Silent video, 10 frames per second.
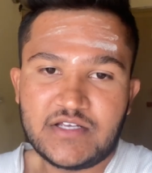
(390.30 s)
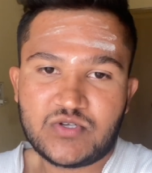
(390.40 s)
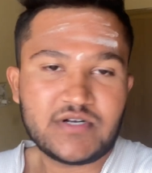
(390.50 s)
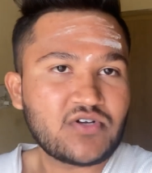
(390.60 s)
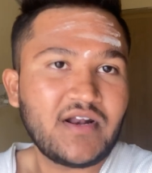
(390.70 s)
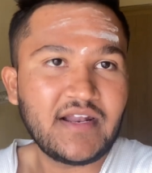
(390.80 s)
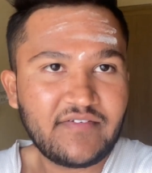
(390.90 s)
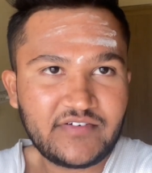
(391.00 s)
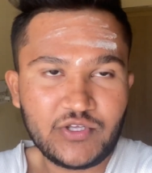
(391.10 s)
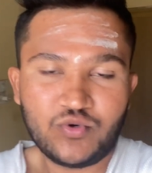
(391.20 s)
so it's all
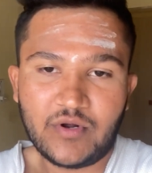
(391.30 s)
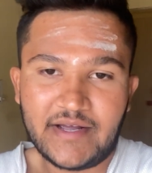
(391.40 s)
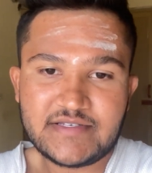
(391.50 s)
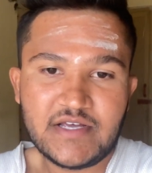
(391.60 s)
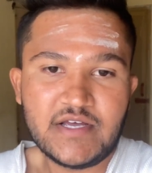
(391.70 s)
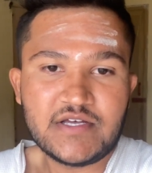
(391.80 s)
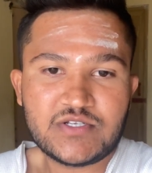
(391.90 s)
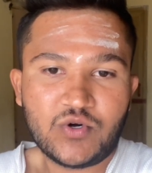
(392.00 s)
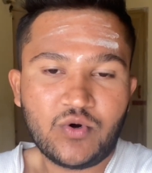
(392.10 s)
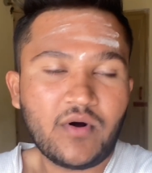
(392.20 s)
left to you guys
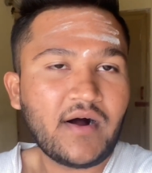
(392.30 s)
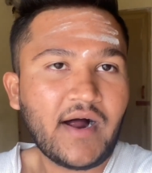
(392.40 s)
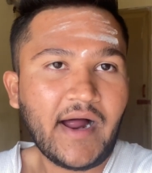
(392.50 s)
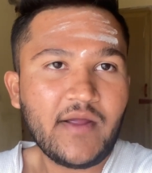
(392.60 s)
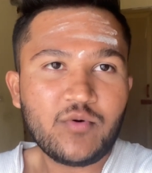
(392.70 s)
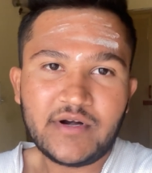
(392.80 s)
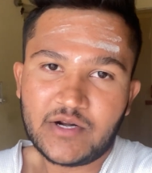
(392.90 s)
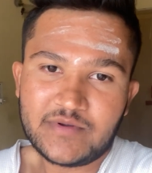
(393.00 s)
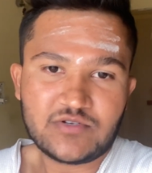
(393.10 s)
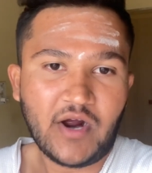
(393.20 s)
so uh, i would
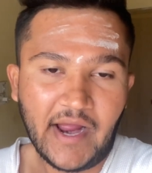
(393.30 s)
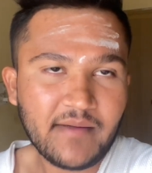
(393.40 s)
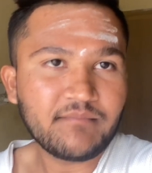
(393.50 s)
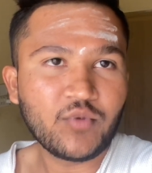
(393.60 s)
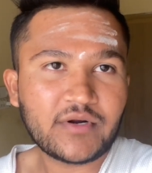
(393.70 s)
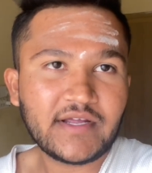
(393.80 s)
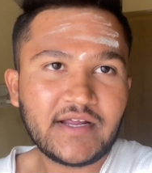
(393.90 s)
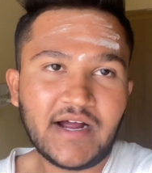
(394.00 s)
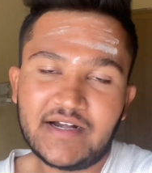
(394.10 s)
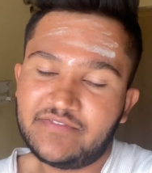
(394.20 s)
request so i am
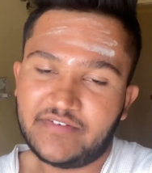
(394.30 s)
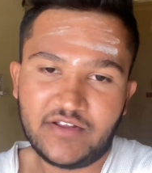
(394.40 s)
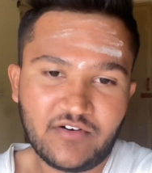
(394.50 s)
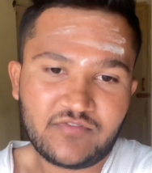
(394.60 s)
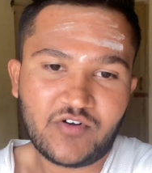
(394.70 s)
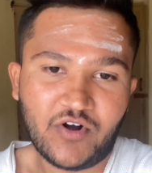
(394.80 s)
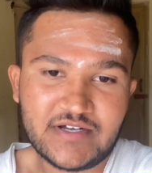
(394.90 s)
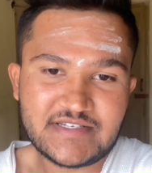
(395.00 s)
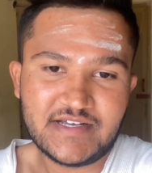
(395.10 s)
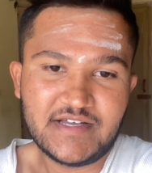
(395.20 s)
booking at free of
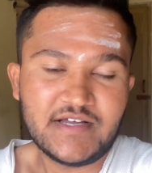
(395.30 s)
cost